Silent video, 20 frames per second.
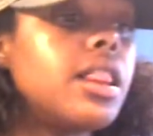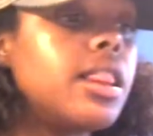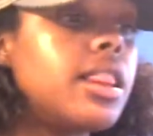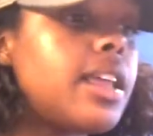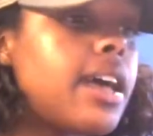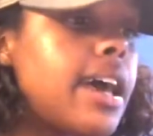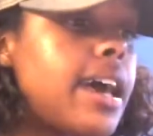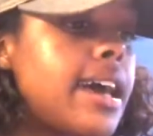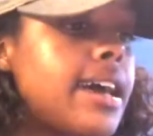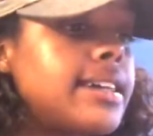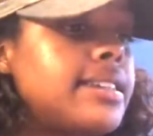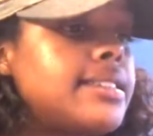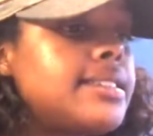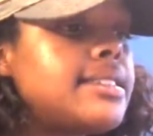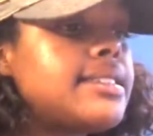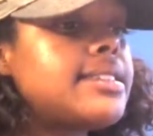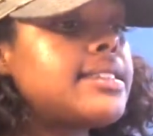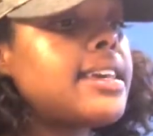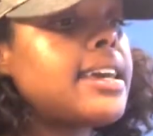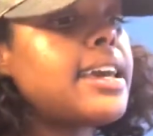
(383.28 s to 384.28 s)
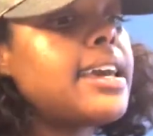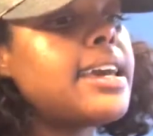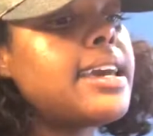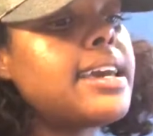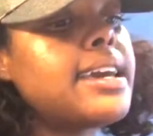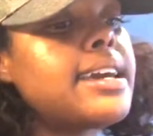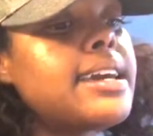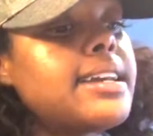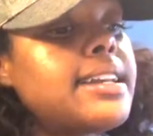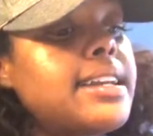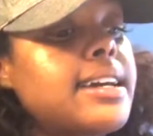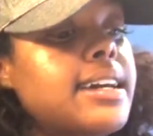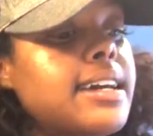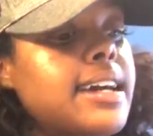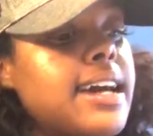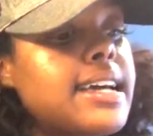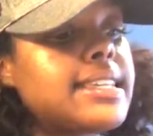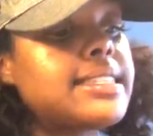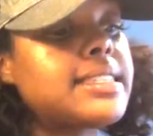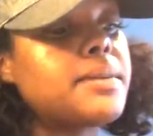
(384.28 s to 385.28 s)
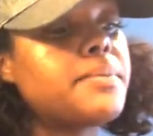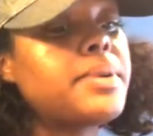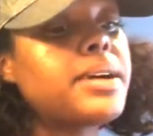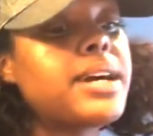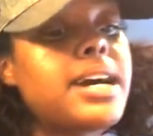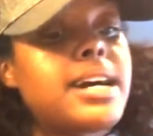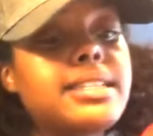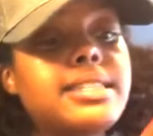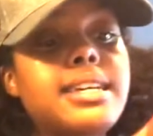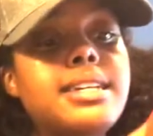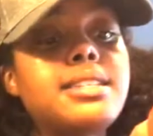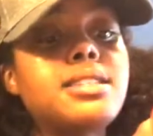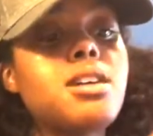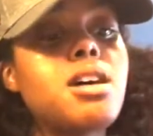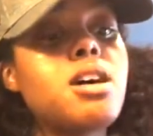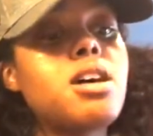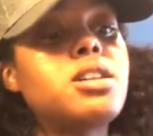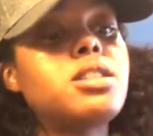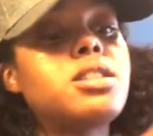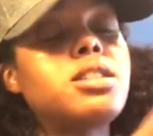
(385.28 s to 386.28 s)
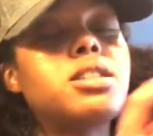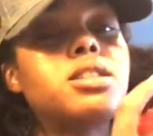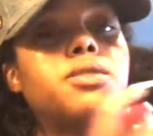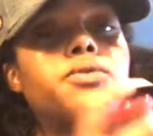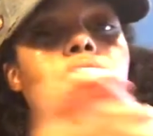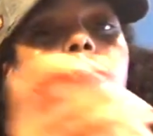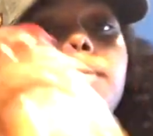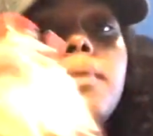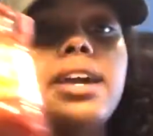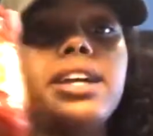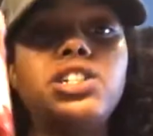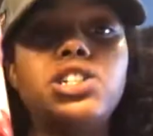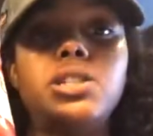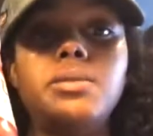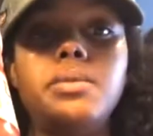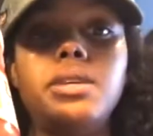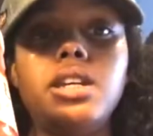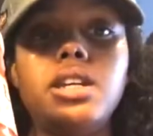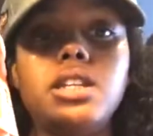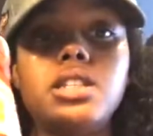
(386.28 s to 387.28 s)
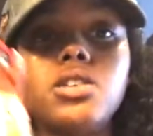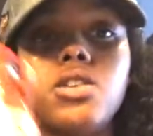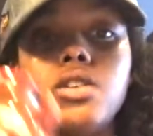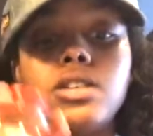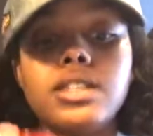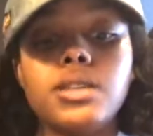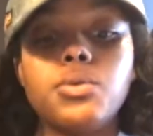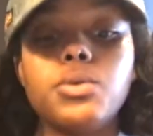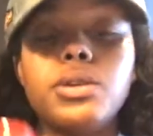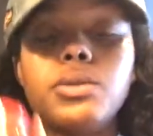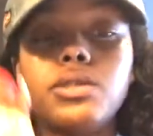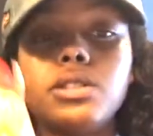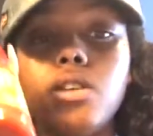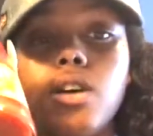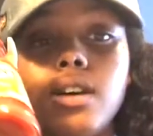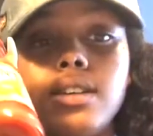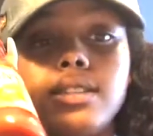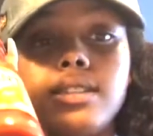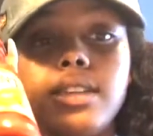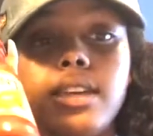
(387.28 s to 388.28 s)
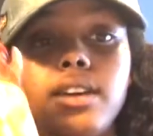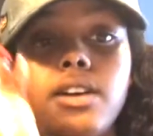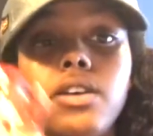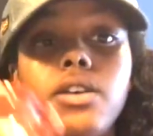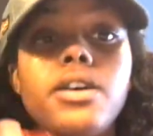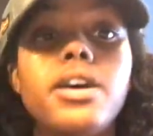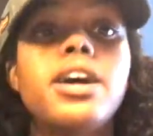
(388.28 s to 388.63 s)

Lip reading: That, and got some picante sauce from H-E-B's on what was on sale.